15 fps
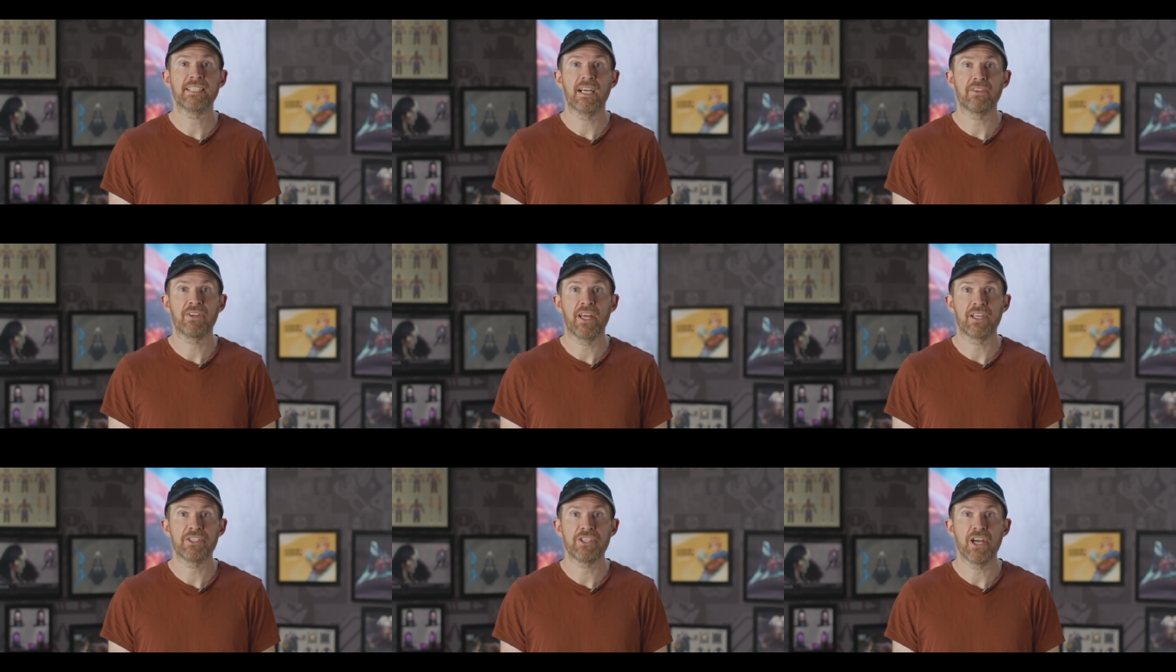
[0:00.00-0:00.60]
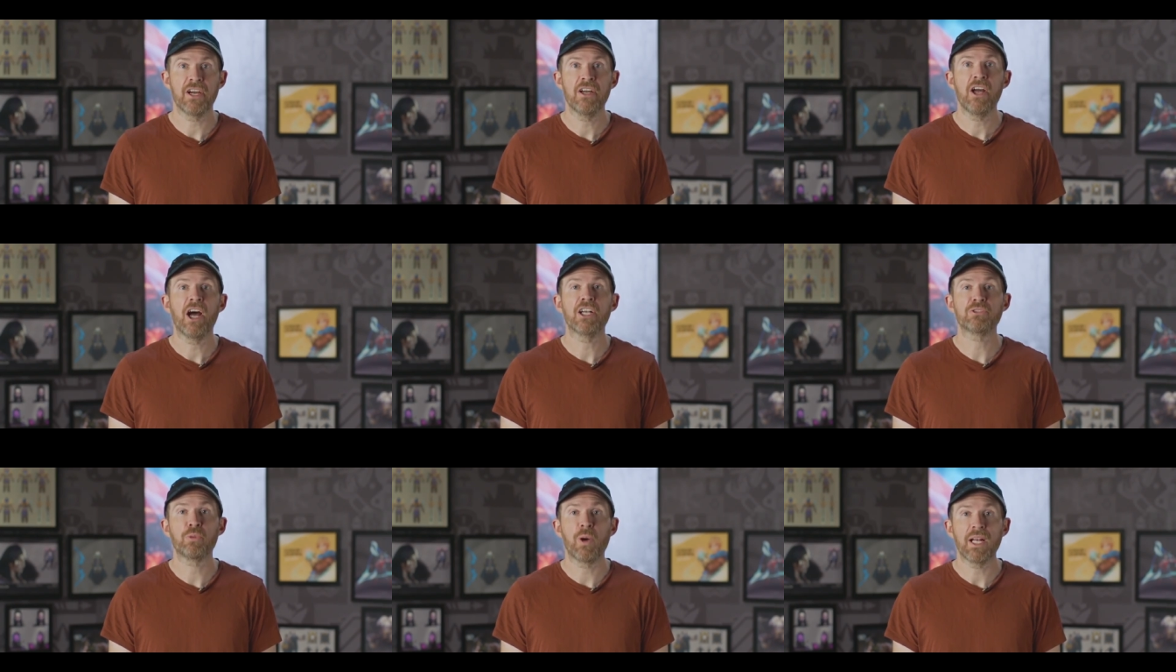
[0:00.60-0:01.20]
South Asia
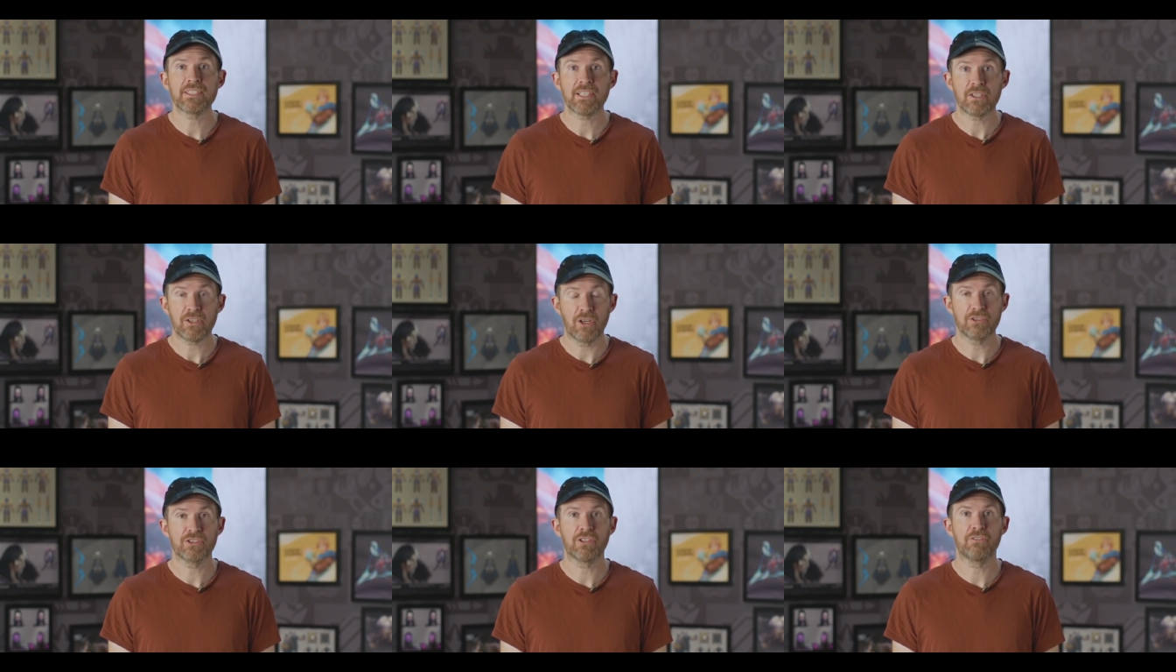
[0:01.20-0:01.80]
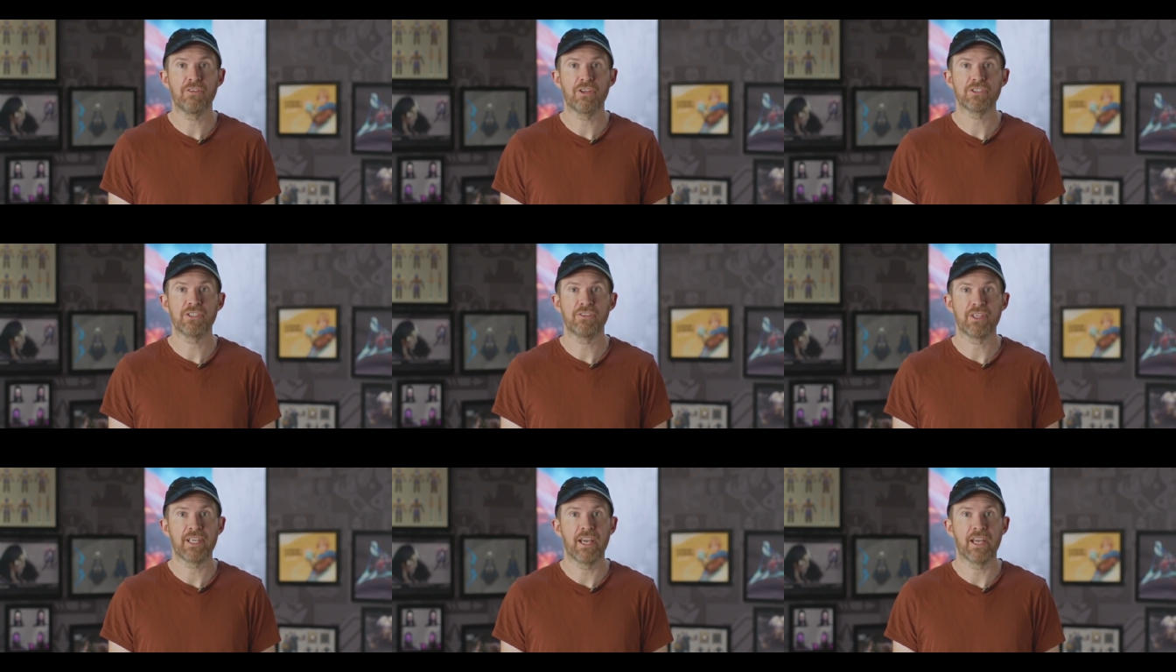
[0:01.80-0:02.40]
as well as our console
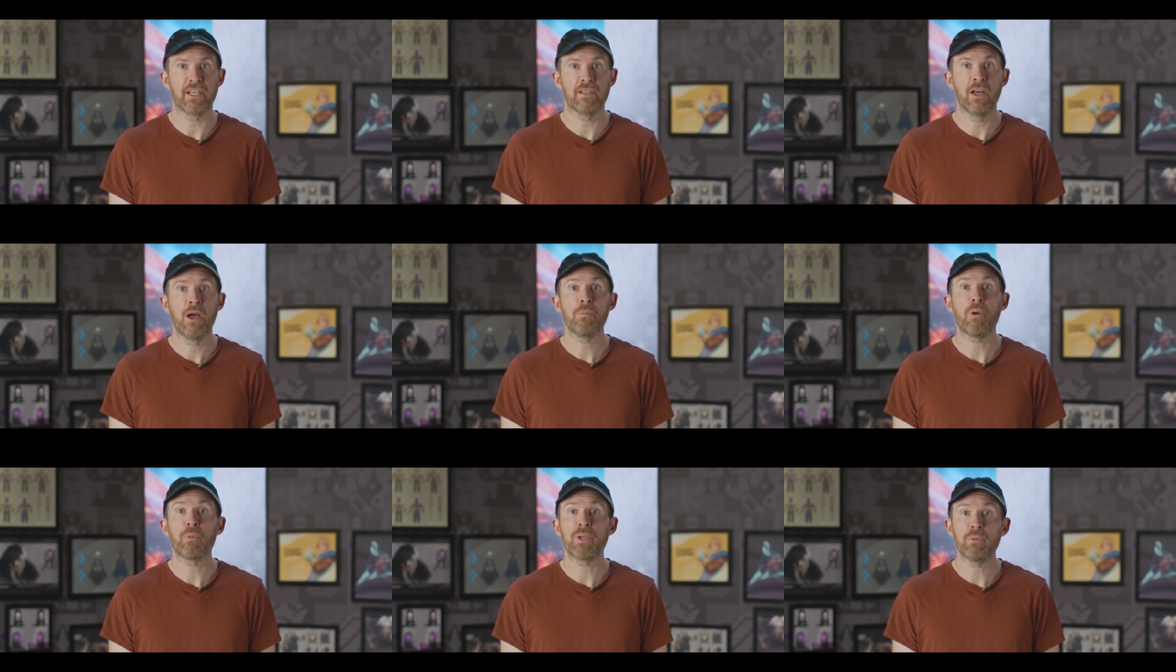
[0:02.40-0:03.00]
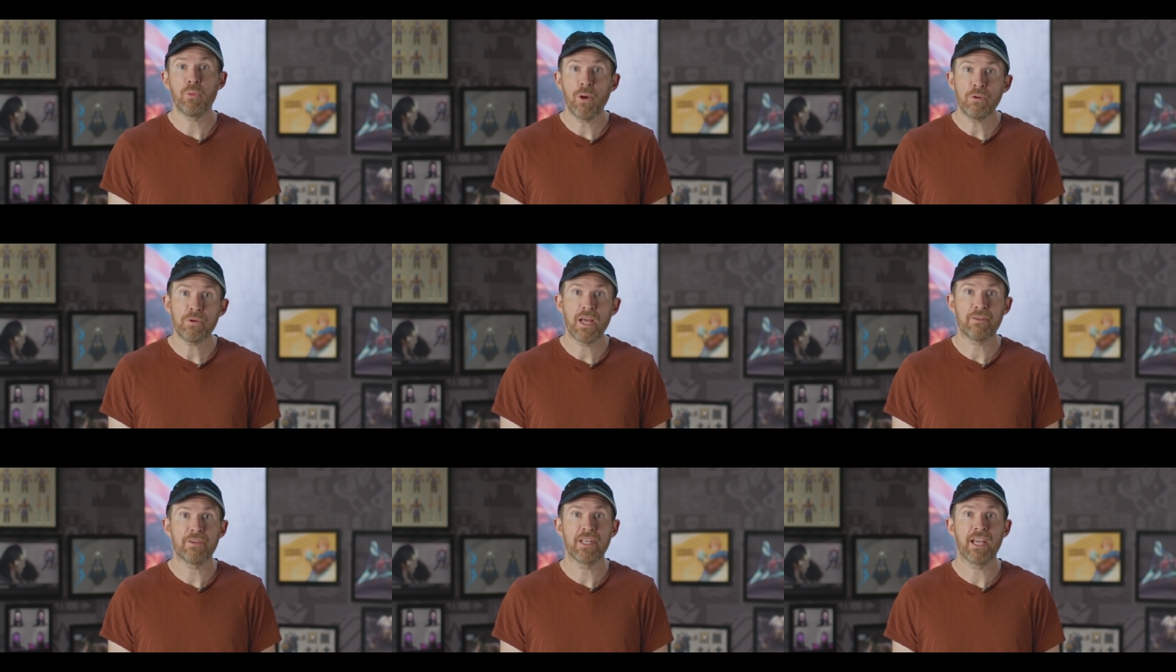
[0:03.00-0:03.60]
version of the game, but we
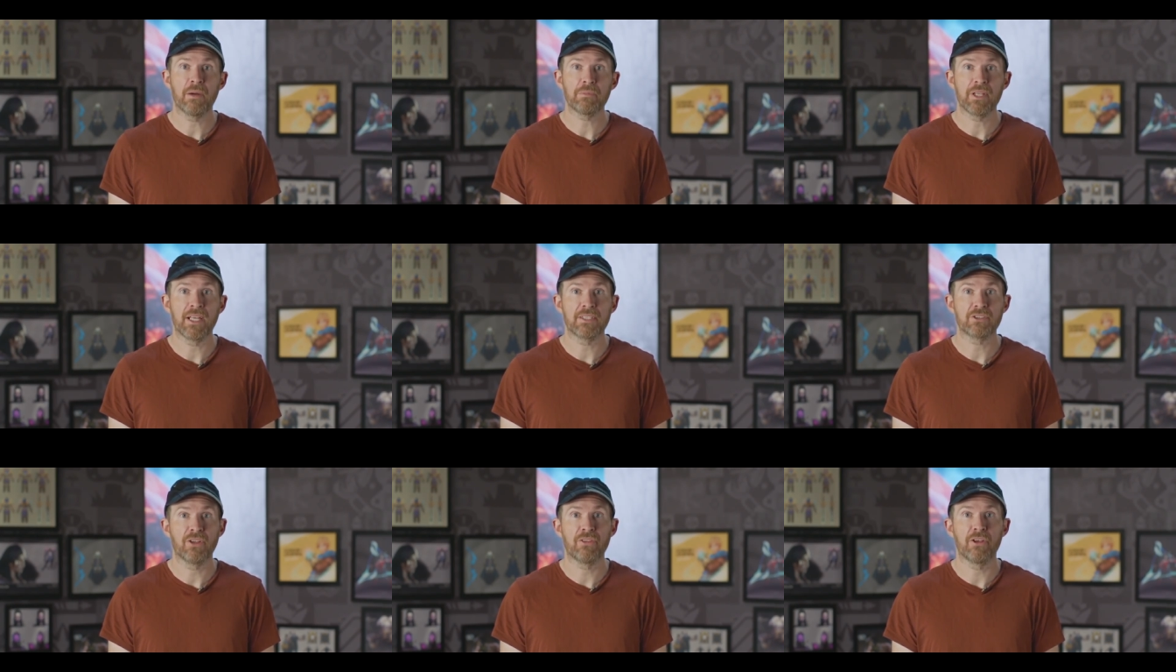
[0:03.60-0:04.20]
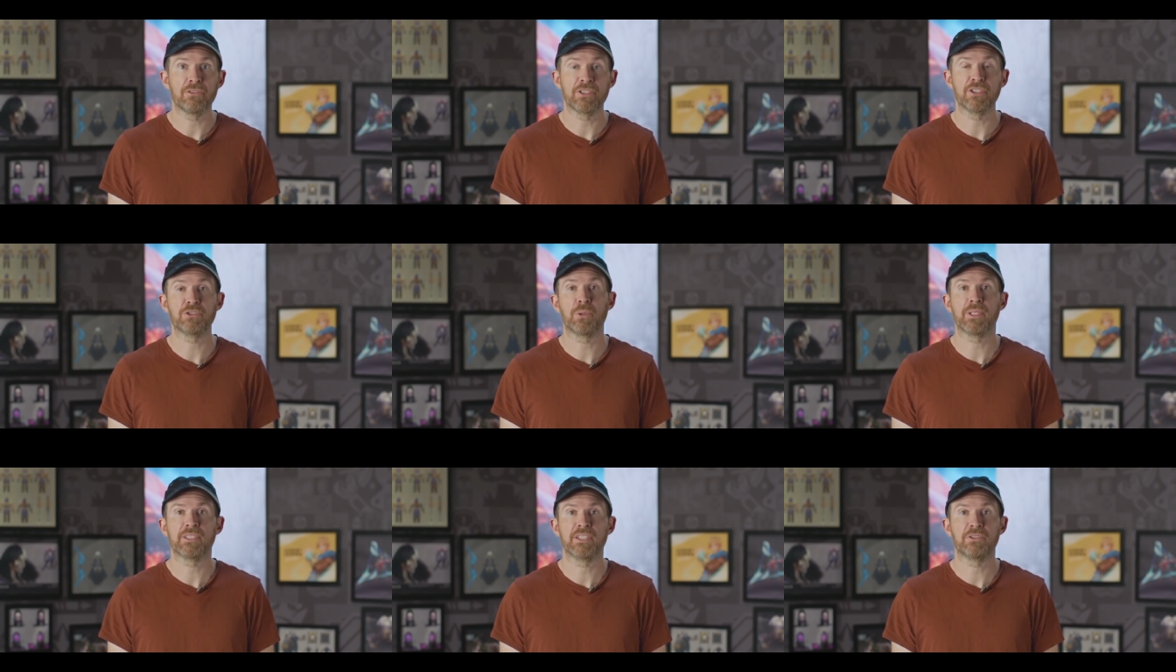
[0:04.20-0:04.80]
won't have any updates on those in
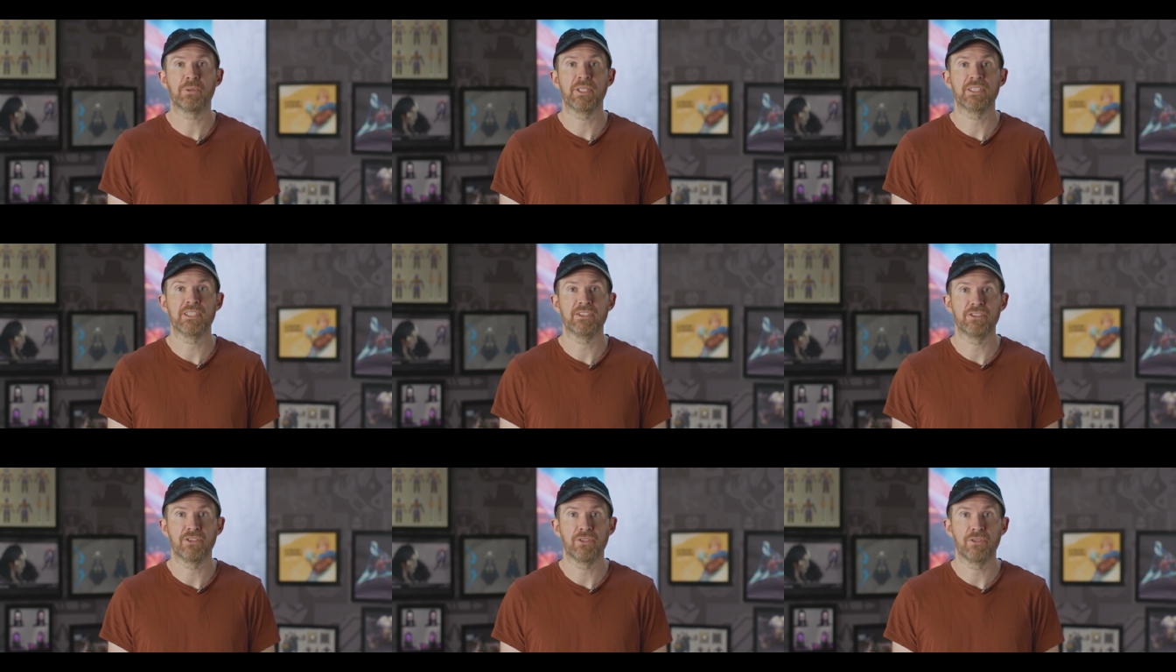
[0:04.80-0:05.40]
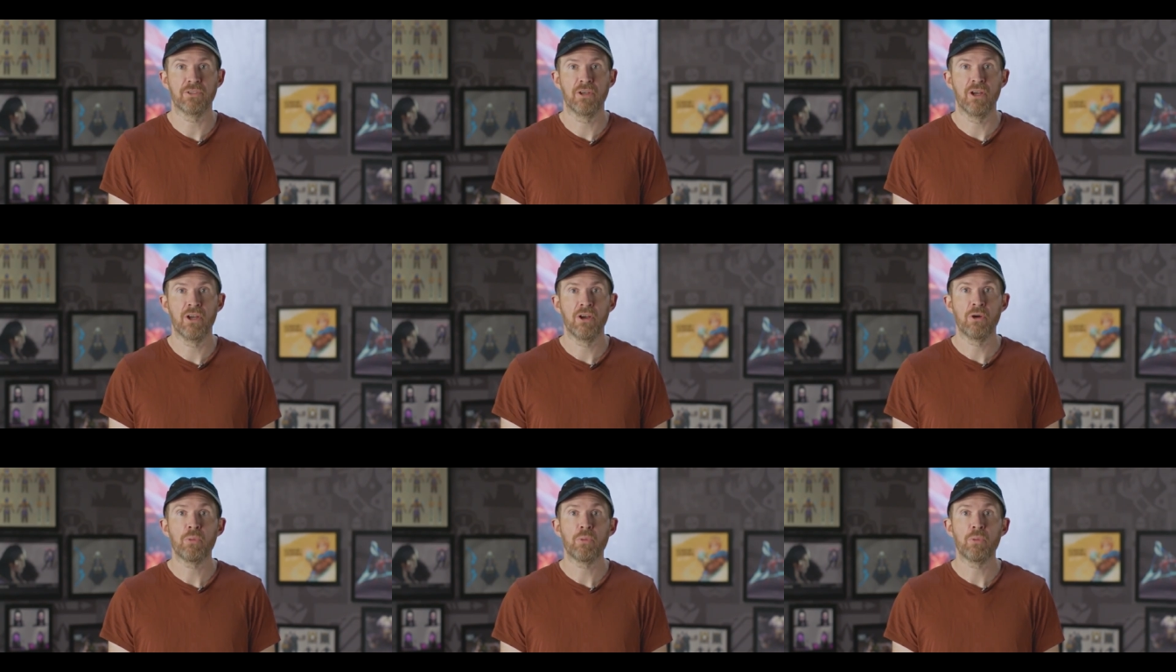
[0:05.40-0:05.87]
2022.